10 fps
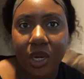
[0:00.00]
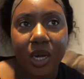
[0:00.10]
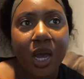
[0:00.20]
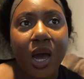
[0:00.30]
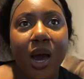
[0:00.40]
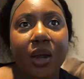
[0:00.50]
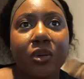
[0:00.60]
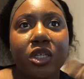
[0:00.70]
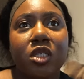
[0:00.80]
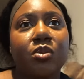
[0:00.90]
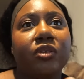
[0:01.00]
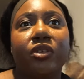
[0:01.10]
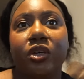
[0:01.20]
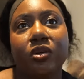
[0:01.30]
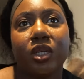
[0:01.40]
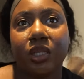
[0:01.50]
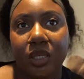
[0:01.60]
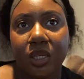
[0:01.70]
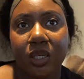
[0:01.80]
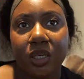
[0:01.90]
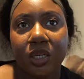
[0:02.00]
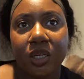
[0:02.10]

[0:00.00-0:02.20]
Like I don't want to just put videos out there.